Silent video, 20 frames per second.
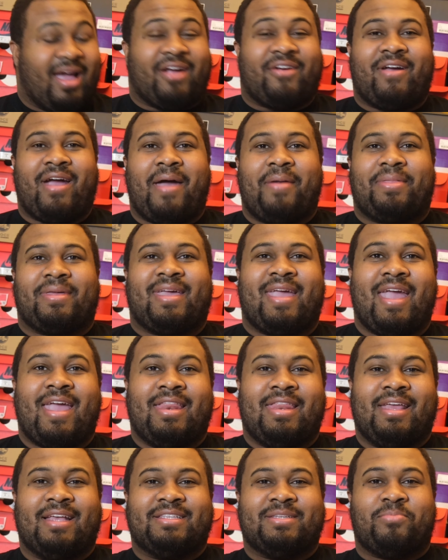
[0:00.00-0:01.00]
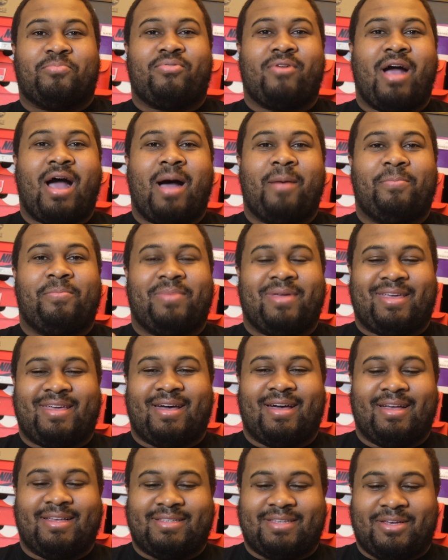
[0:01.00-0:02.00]
I grab a candy as a prop
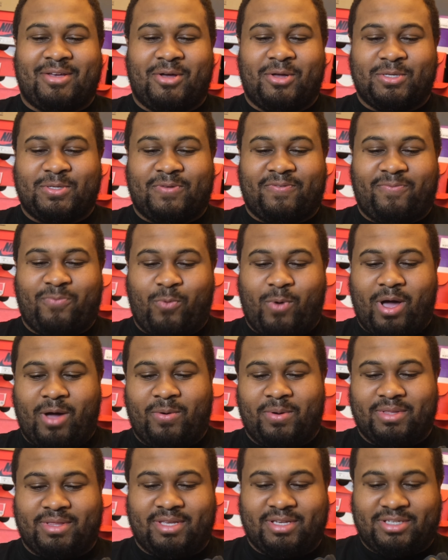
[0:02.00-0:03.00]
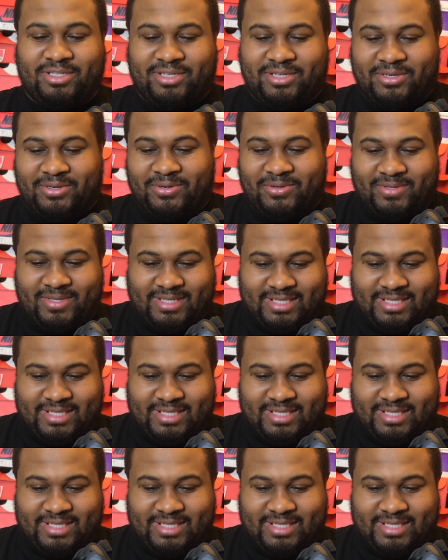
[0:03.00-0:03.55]
because it goes well with the shoe.